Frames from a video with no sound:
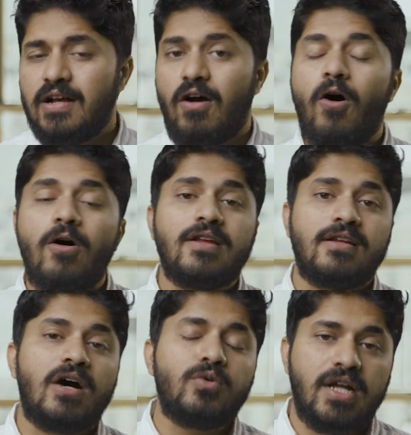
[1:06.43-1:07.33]
All
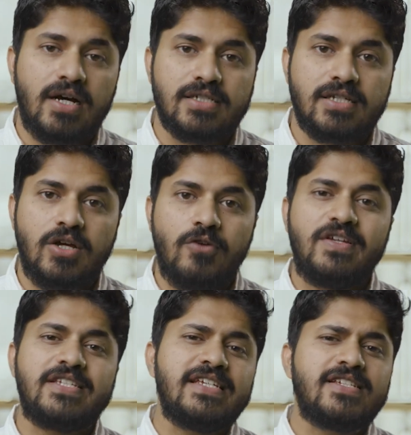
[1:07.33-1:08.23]
around us, we
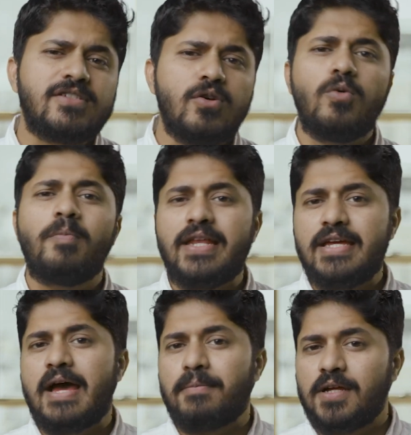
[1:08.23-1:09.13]
see so
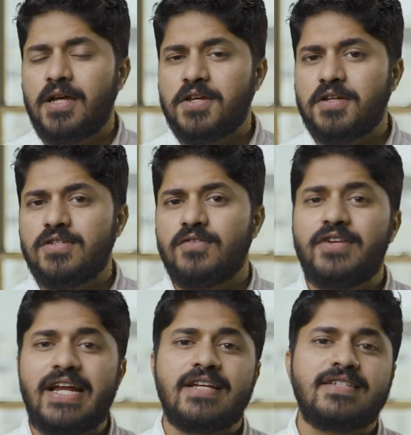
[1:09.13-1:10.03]
many applications of
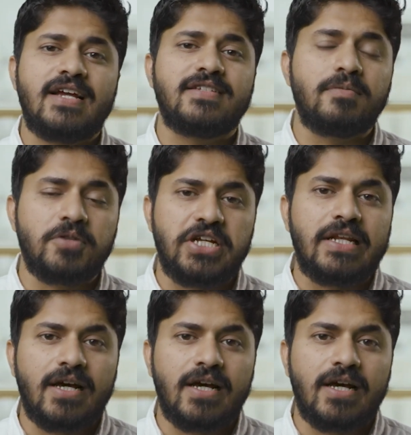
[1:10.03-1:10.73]
data science and machine